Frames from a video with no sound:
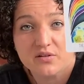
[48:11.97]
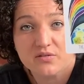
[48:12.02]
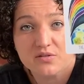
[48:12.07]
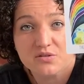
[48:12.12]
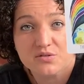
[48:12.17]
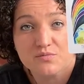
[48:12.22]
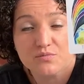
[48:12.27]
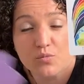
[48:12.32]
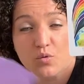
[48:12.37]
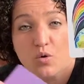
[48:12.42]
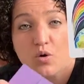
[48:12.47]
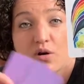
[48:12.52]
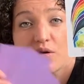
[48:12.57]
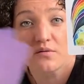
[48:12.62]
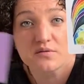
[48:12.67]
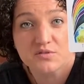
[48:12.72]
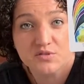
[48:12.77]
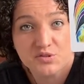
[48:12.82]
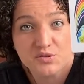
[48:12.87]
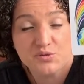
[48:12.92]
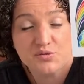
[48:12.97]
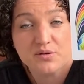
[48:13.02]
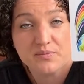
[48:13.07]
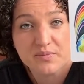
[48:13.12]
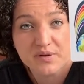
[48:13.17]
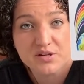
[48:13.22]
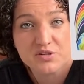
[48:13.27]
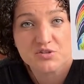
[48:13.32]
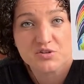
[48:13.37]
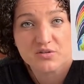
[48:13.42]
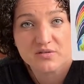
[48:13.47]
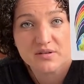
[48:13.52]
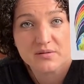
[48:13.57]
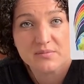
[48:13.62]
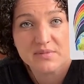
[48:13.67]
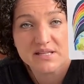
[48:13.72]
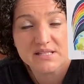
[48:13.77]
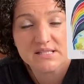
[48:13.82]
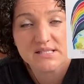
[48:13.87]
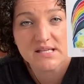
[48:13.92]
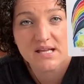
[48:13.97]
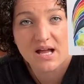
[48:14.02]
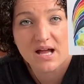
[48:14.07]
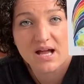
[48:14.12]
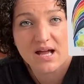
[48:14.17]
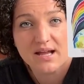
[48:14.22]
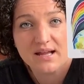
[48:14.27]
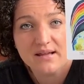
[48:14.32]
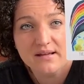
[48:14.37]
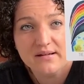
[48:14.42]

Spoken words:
There's more to the picture than meets the eye.